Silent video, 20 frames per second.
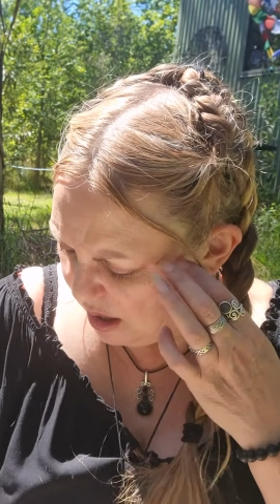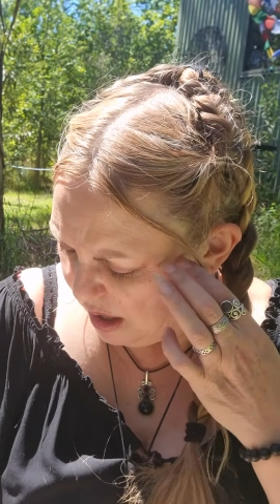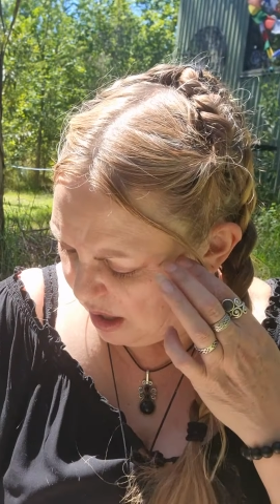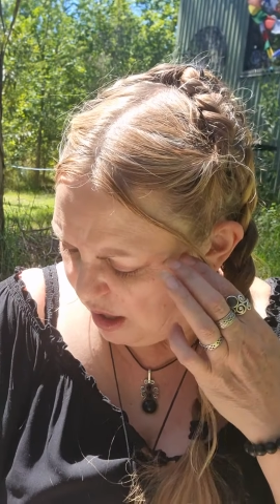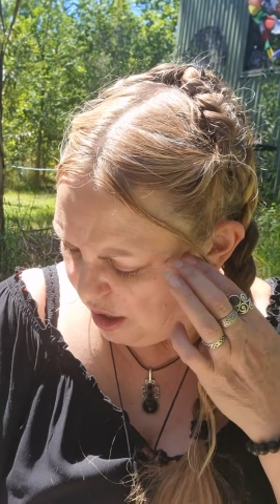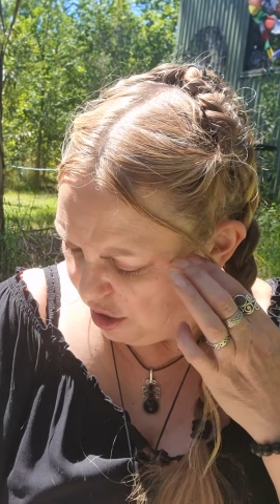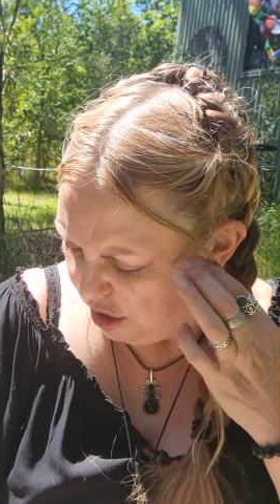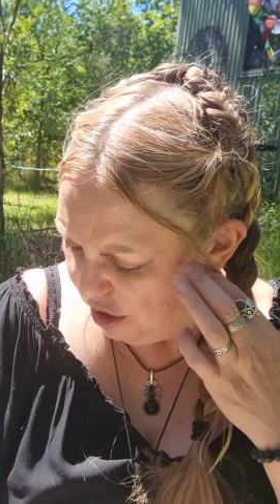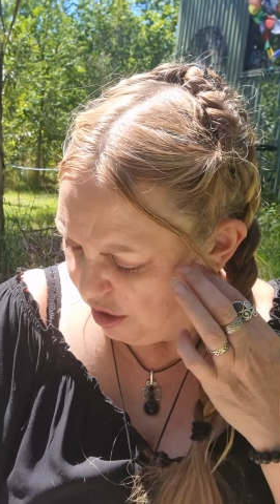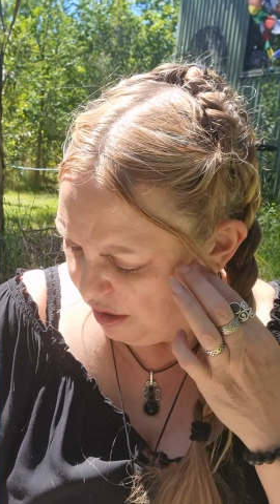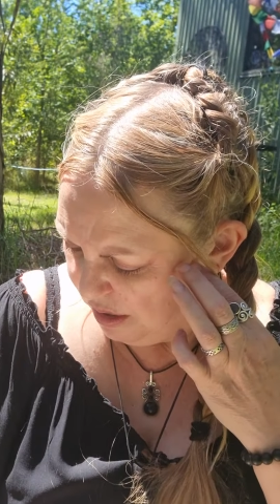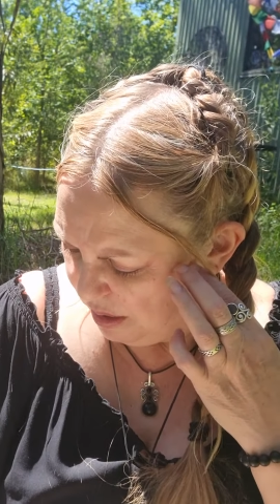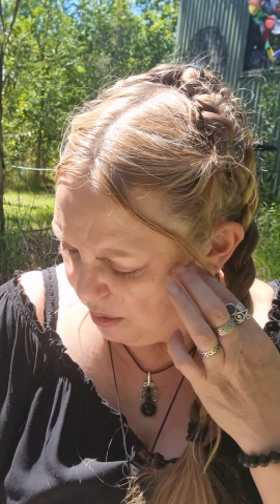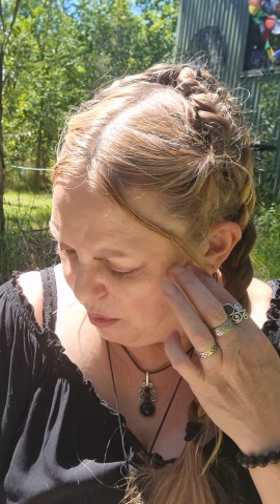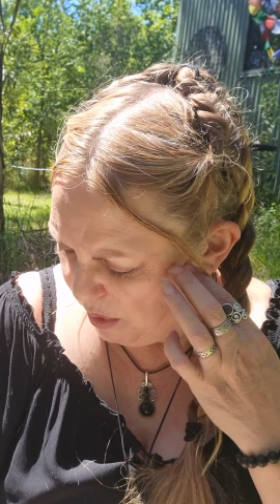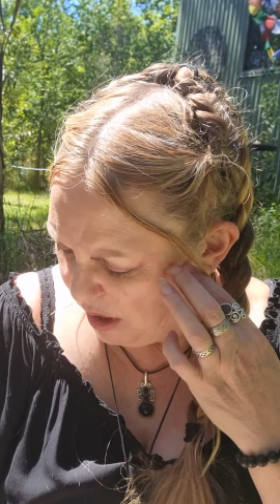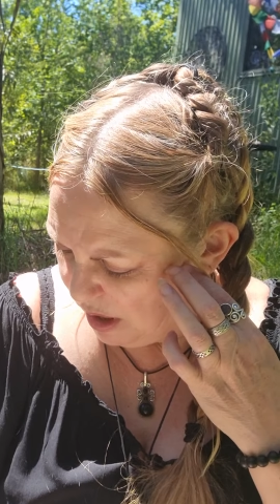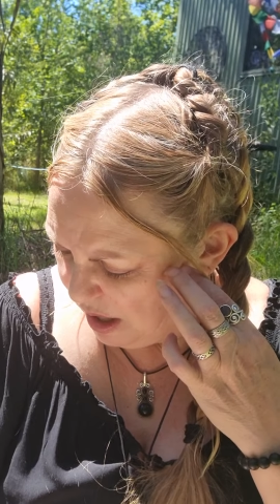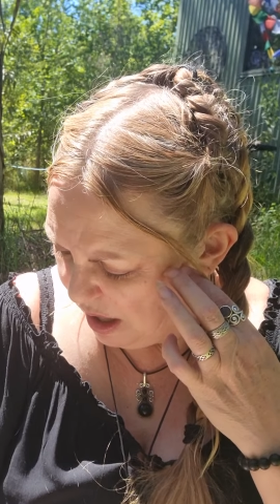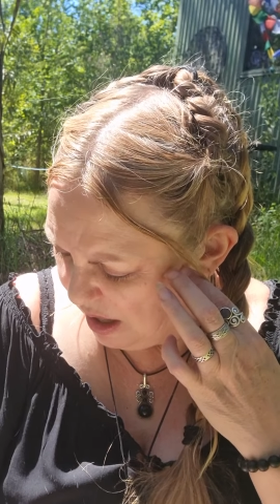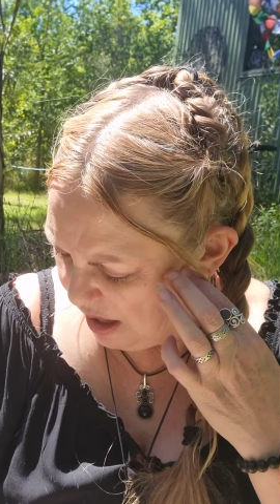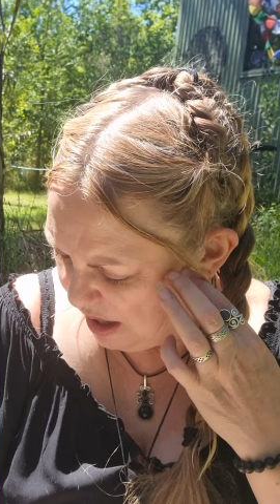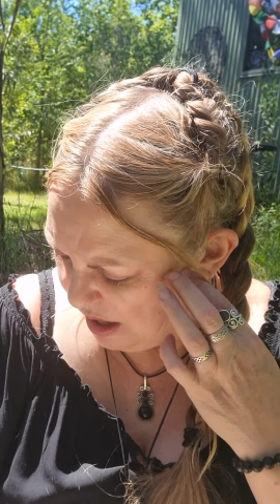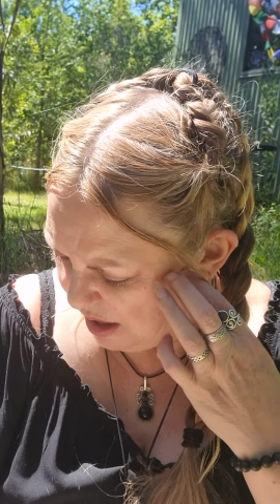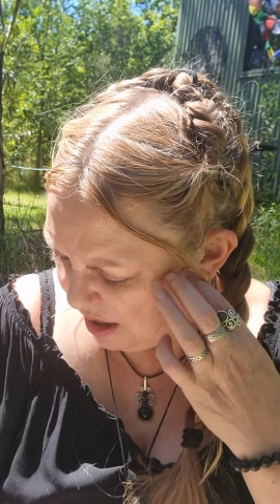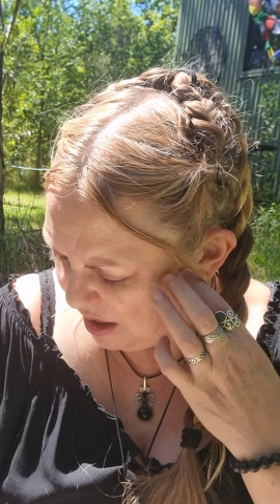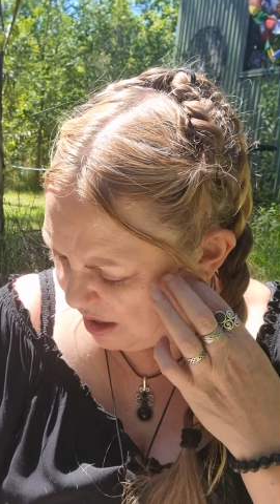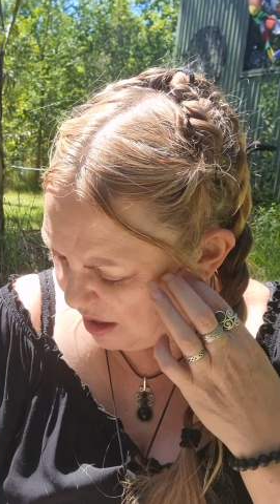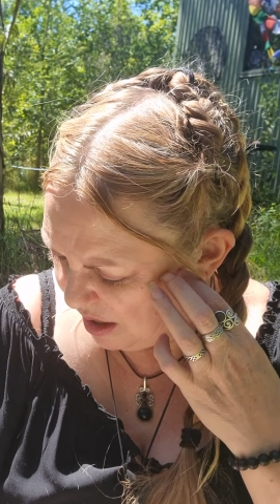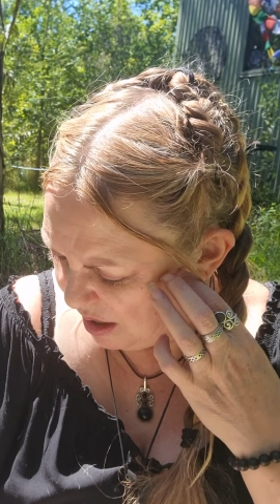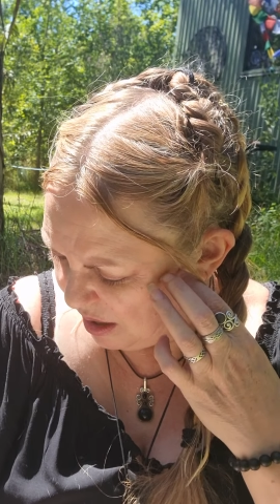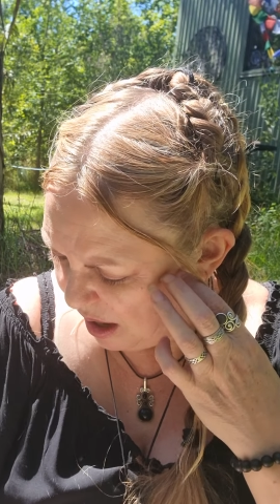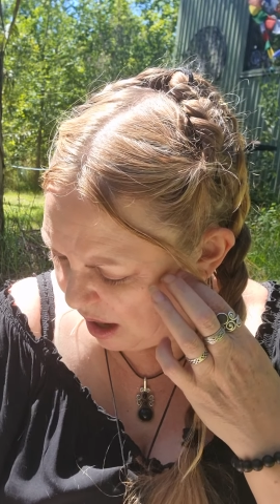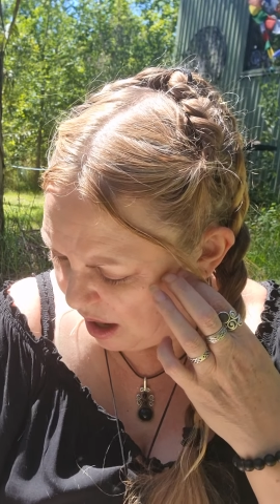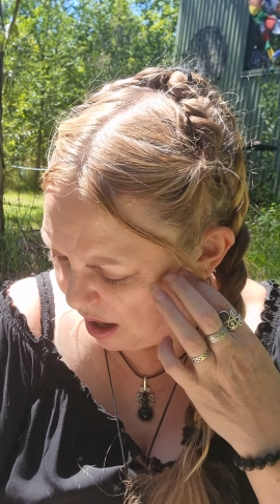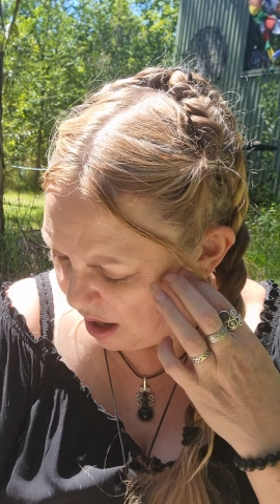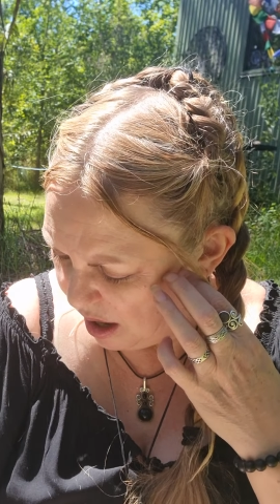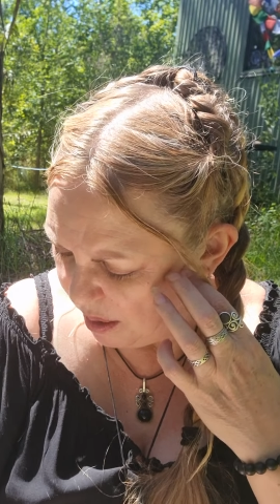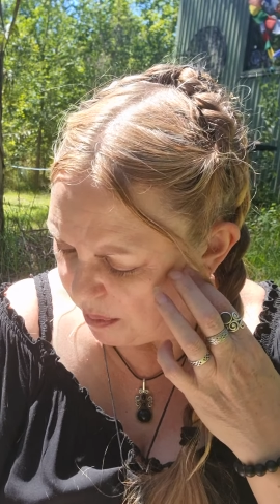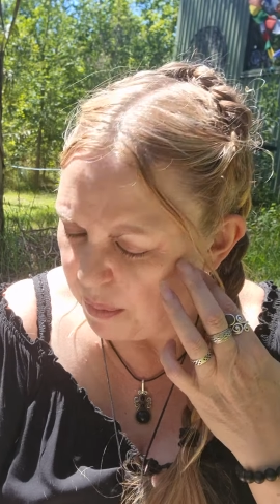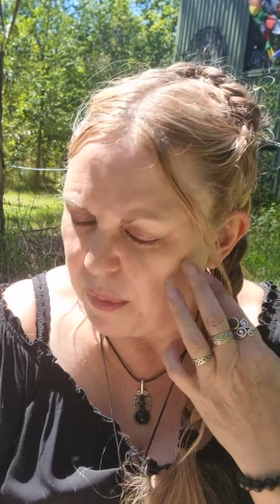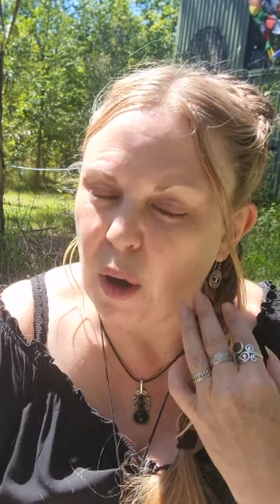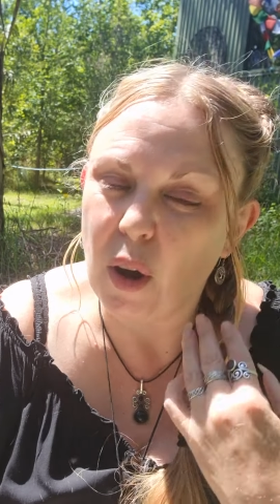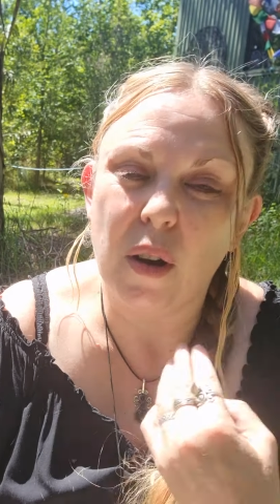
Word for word: issues with um,